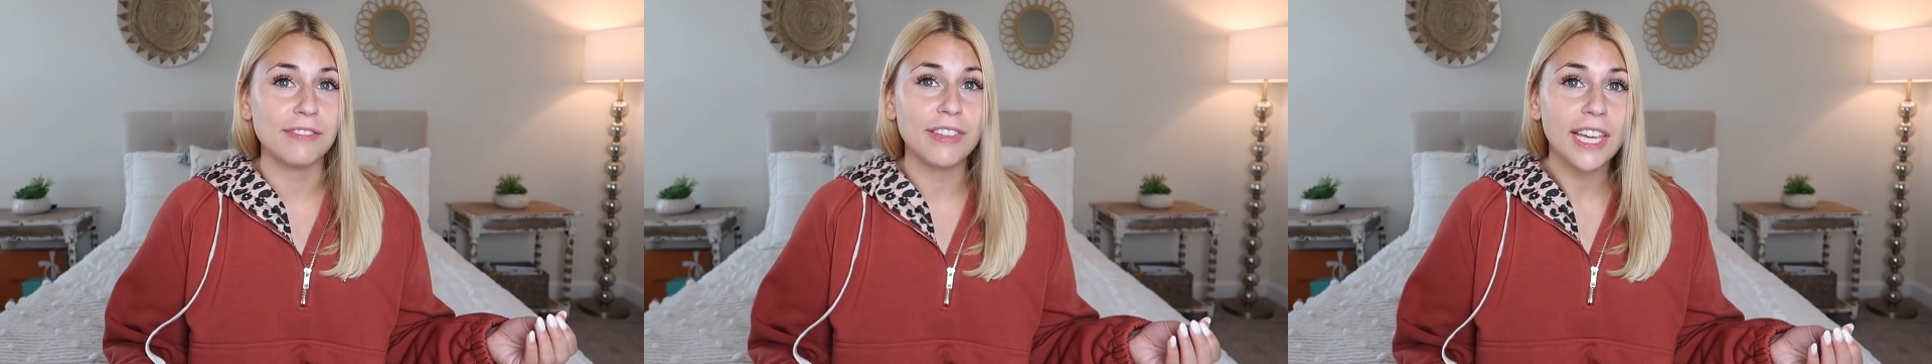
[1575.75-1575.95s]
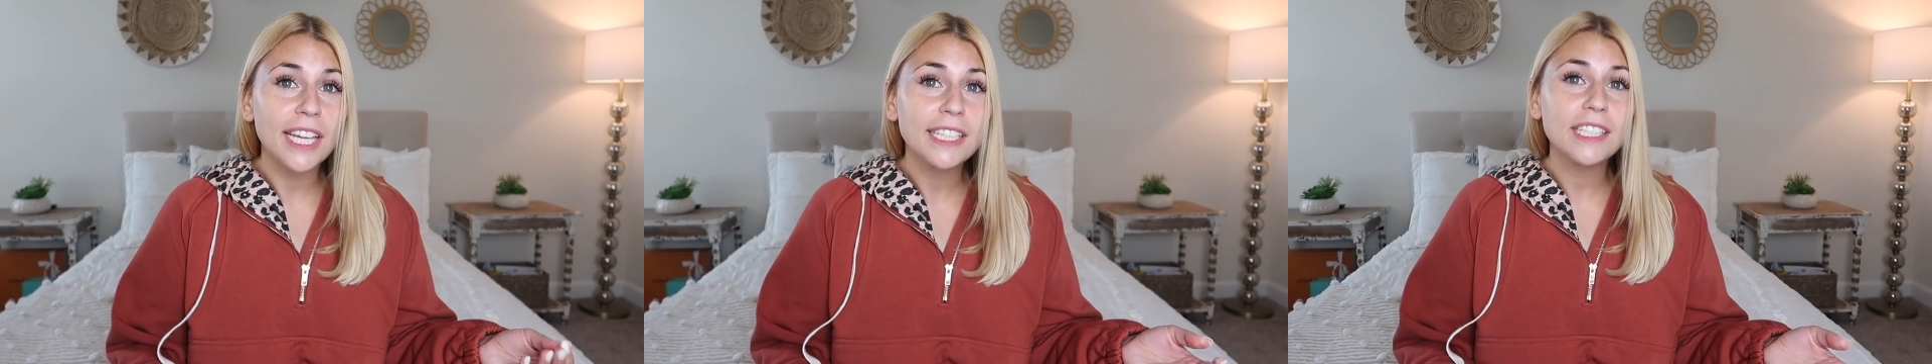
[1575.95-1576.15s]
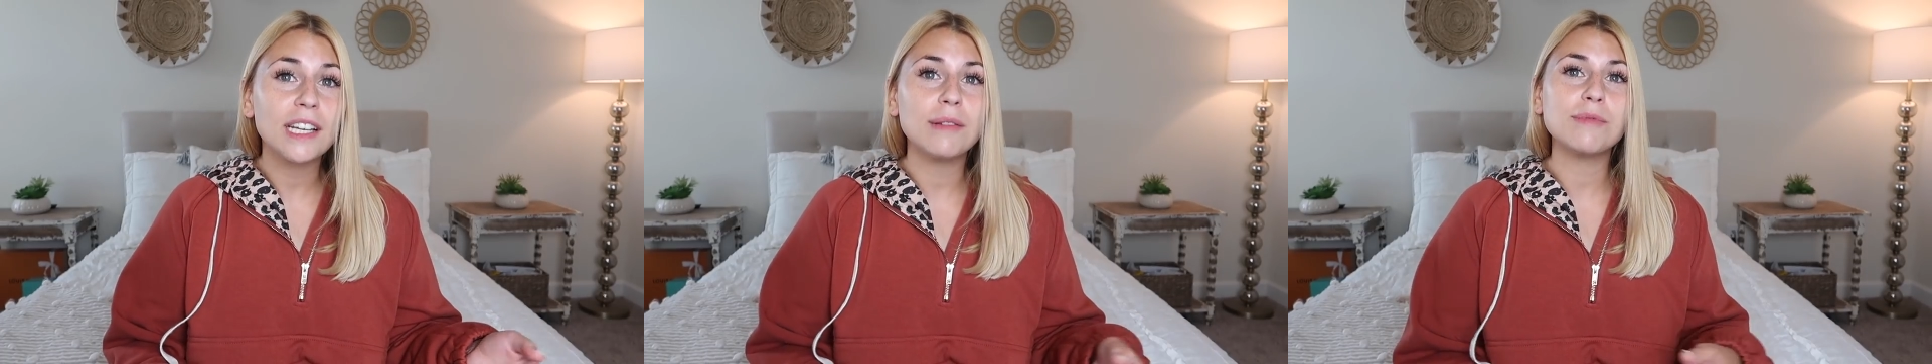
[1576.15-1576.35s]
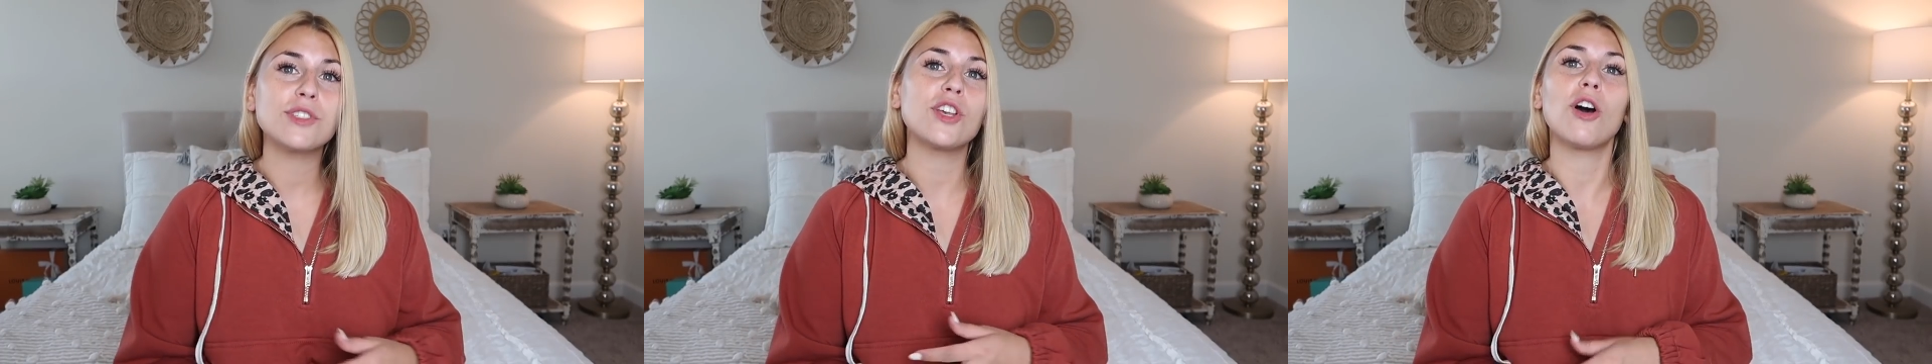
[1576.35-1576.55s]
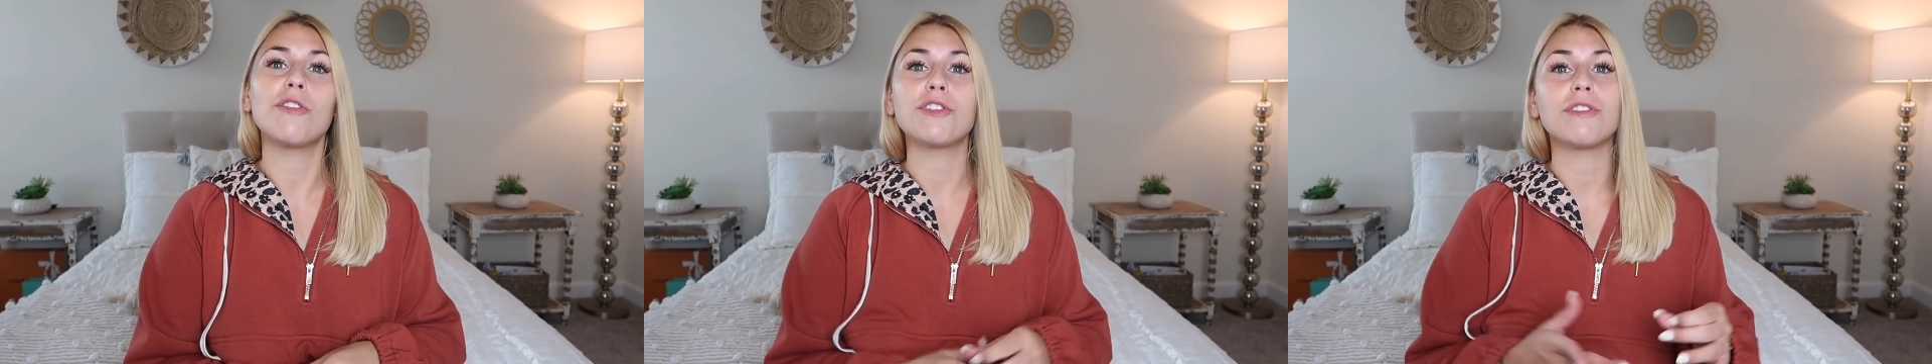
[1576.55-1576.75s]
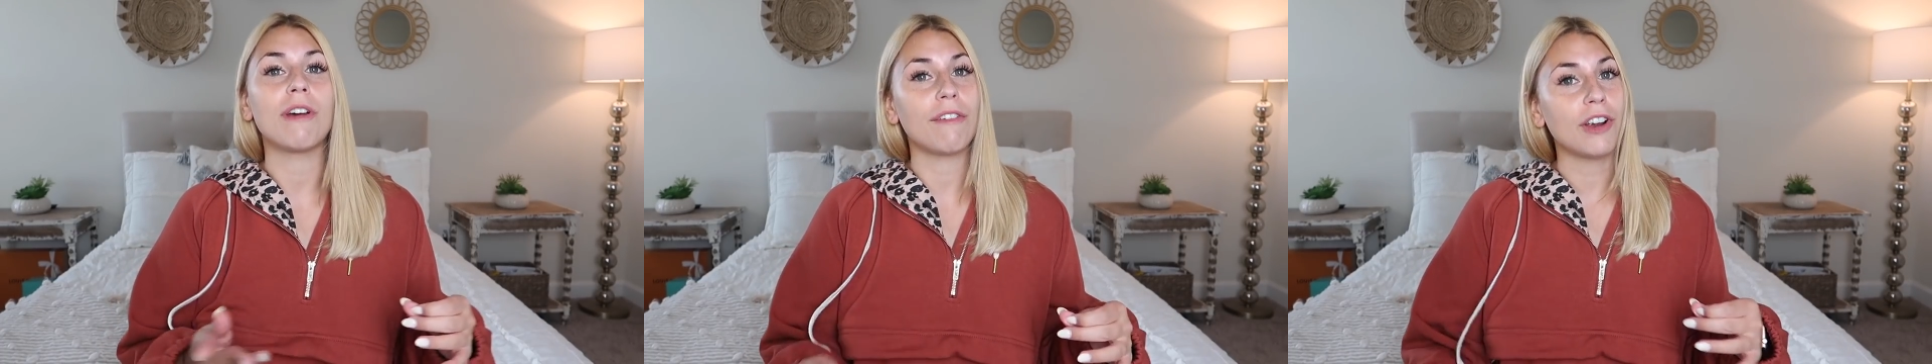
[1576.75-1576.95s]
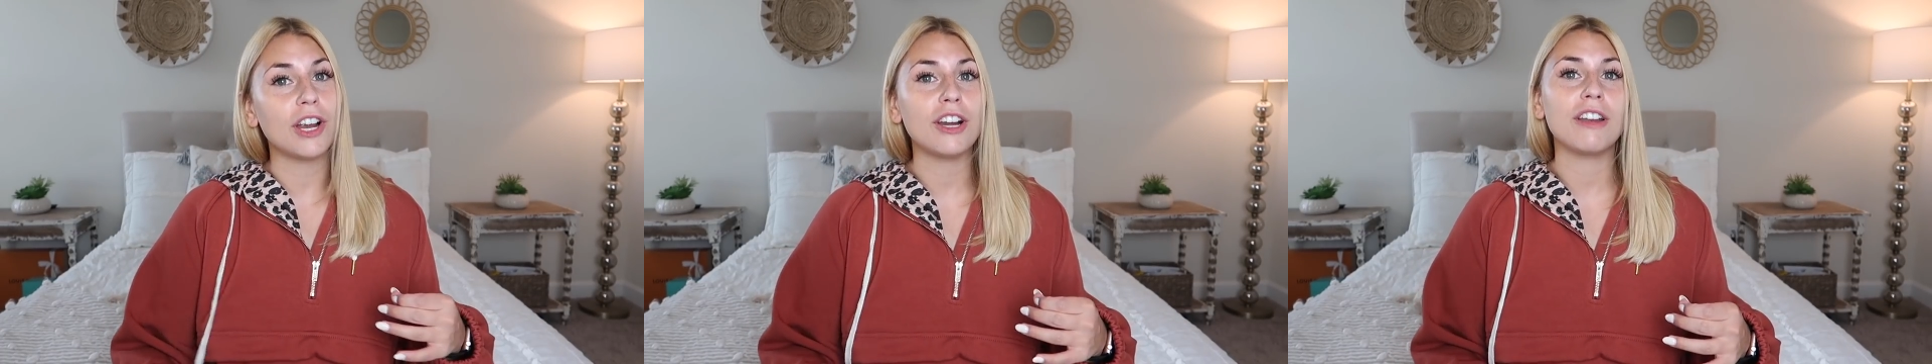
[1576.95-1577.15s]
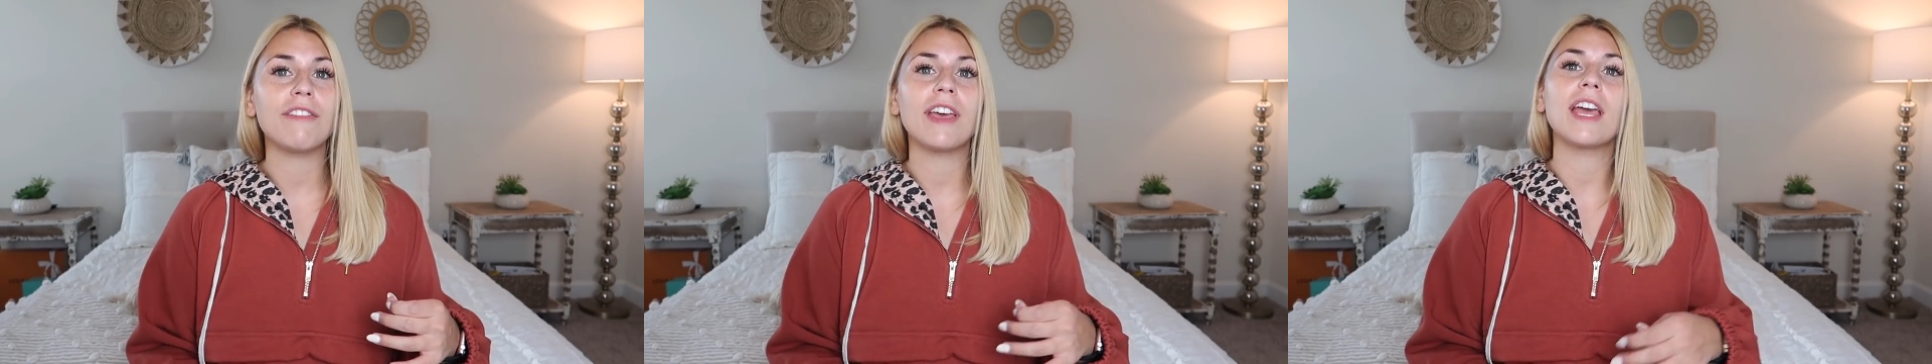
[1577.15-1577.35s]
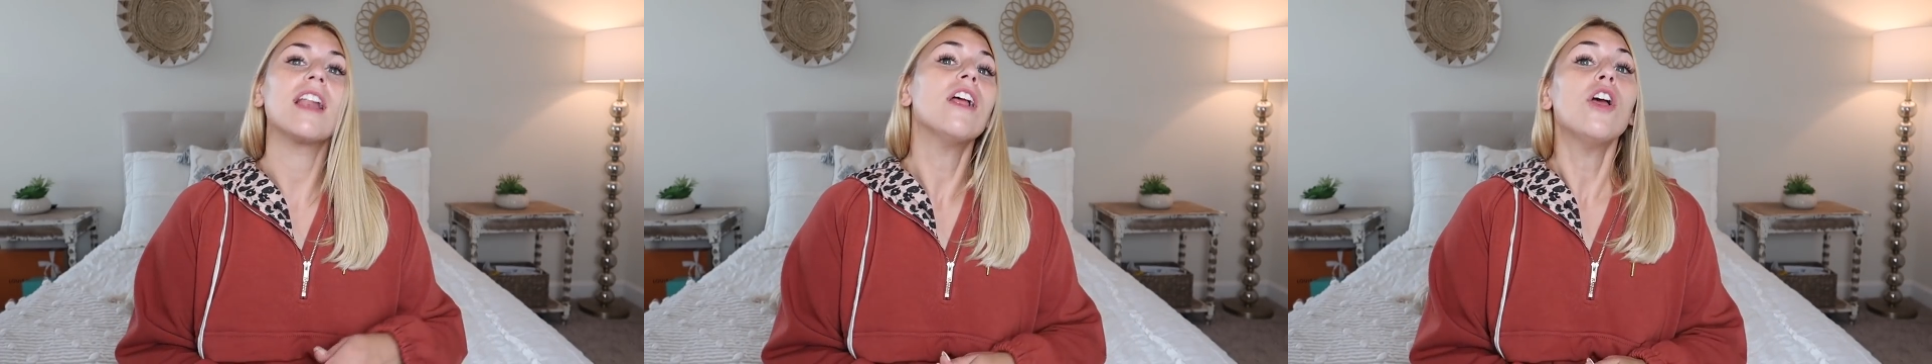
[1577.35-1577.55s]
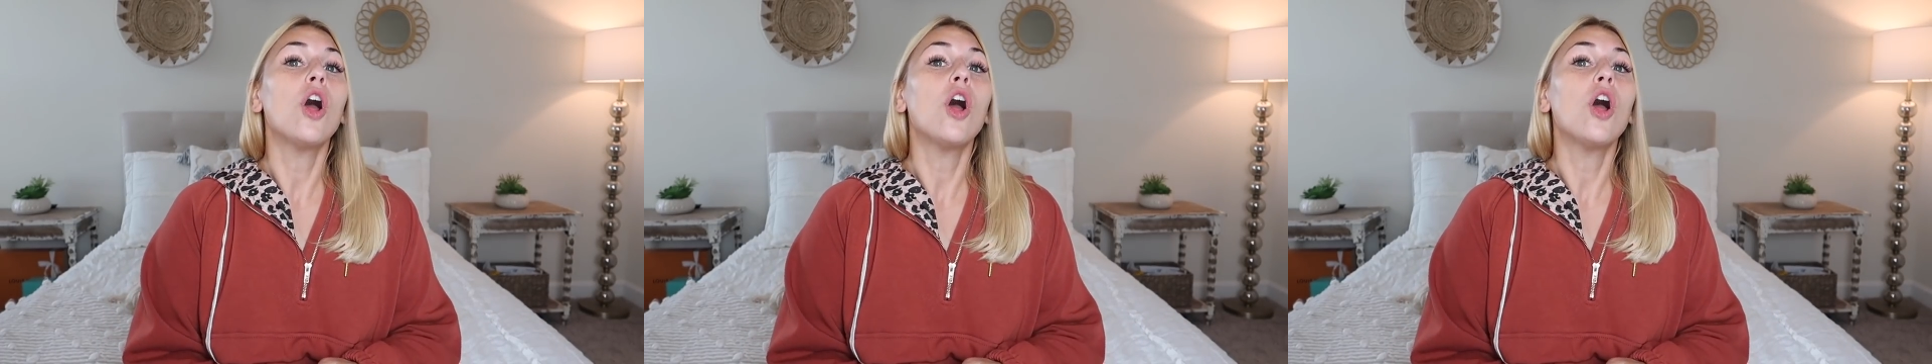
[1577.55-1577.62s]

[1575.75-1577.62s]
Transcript: of Kingdoms, so if you've ever heard of it,